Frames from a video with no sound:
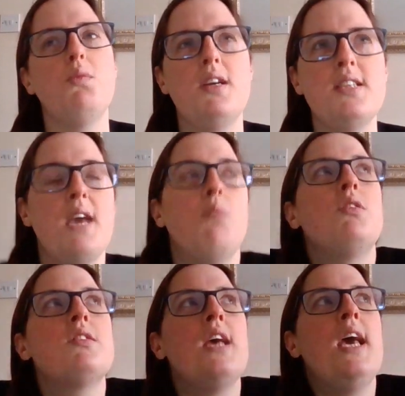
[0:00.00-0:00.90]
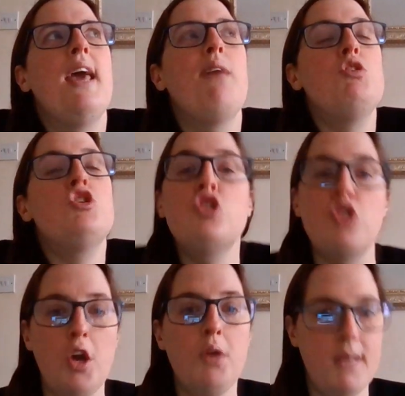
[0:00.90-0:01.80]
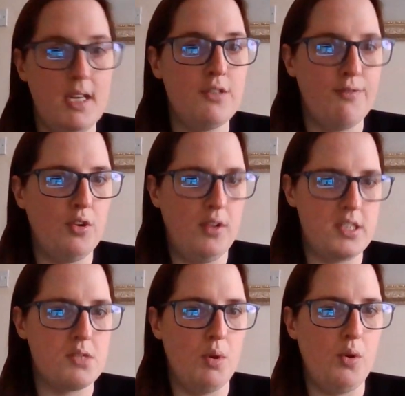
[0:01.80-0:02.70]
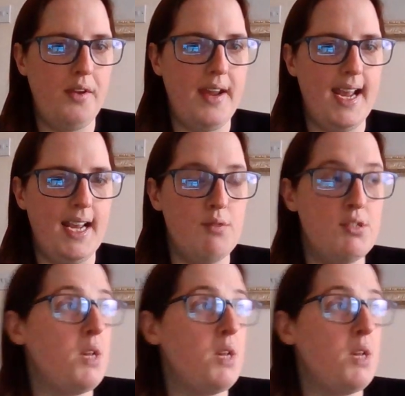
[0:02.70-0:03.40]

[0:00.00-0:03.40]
it was so beautiful this morning.